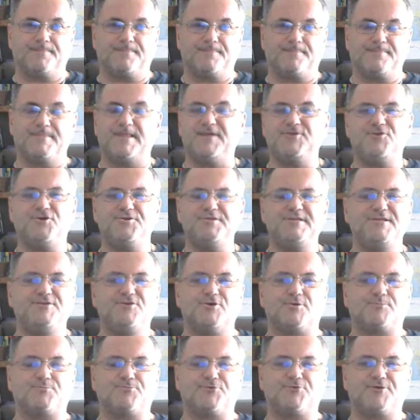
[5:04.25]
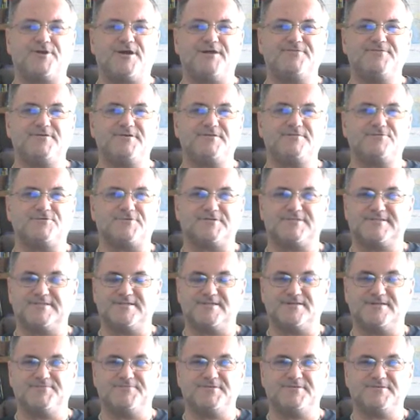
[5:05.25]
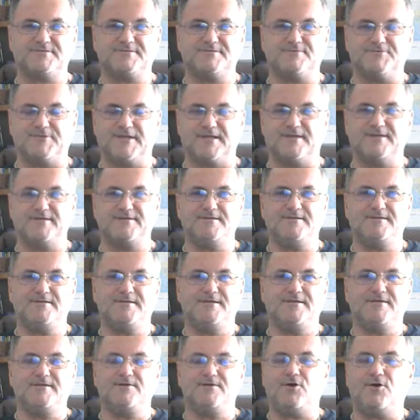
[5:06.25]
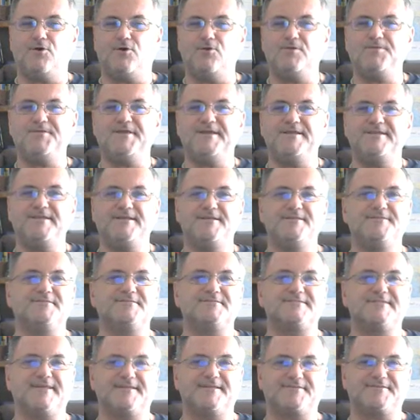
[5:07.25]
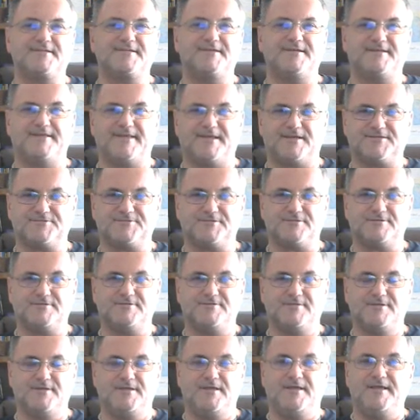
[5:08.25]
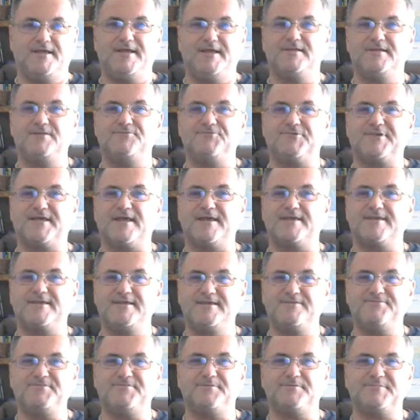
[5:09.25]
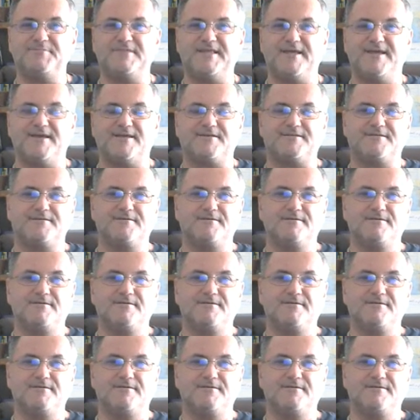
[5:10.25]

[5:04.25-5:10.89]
They don't need your product or service, really. All they need is that connection. And if you can give them that,